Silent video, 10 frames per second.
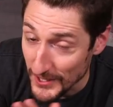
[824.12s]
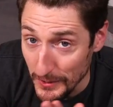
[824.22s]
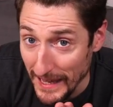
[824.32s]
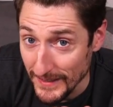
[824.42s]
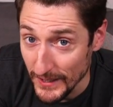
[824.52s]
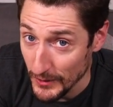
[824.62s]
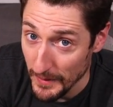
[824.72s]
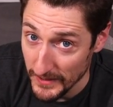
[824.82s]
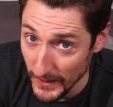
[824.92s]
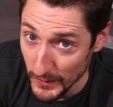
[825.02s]
so that's
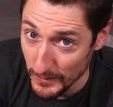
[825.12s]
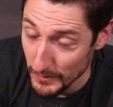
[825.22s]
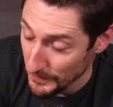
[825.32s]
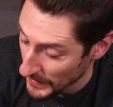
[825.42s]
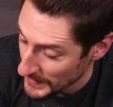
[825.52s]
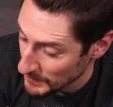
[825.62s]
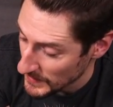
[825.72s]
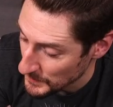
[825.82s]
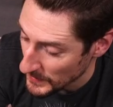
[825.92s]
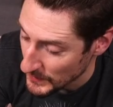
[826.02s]
Decrypto, provided to
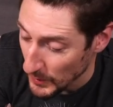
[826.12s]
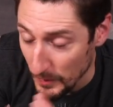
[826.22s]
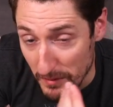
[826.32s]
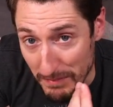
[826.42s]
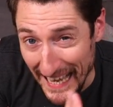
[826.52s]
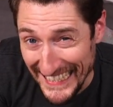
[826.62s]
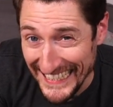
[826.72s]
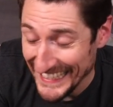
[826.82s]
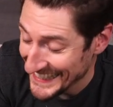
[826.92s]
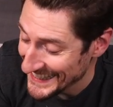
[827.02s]
us by Scorpion
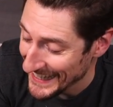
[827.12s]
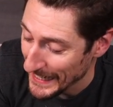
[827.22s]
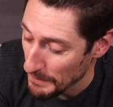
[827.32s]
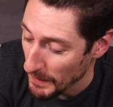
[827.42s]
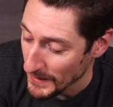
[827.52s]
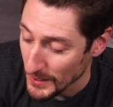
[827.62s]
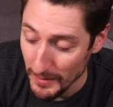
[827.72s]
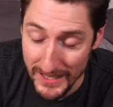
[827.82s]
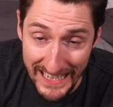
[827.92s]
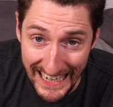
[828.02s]
Mask and designed by
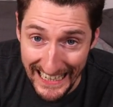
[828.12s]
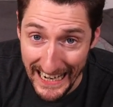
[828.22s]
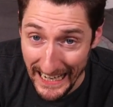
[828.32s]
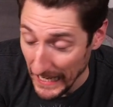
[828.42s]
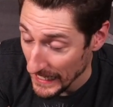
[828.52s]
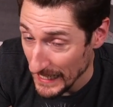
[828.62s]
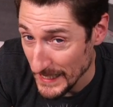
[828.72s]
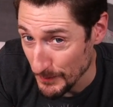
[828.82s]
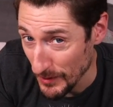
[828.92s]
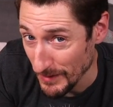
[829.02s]
Thomas Dagenais
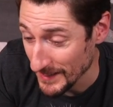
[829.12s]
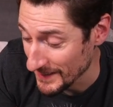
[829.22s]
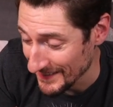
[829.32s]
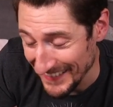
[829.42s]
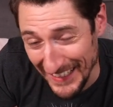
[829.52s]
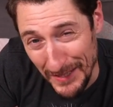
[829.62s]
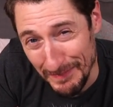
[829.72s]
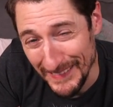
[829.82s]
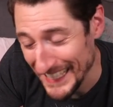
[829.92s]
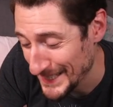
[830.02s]
L'Esperance. I
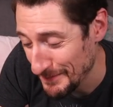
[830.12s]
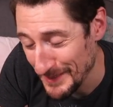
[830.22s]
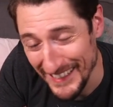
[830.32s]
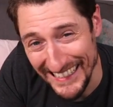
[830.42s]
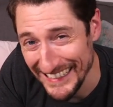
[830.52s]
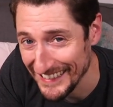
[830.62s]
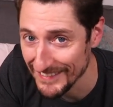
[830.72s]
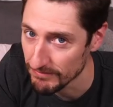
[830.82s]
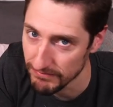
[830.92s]
hope L'Esperance. Ah,